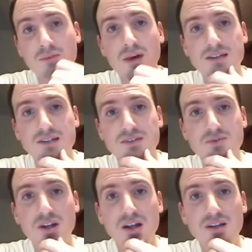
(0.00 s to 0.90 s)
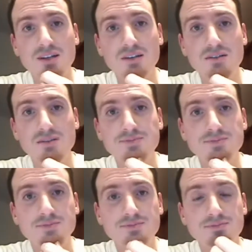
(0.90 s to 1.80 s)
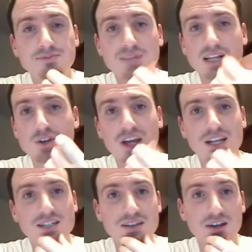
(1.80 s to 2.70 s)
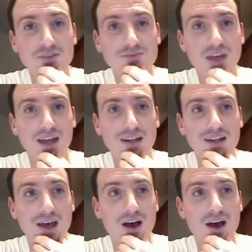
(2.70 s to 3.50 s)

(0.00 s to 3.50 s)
positive spin on things. That's all I can say. And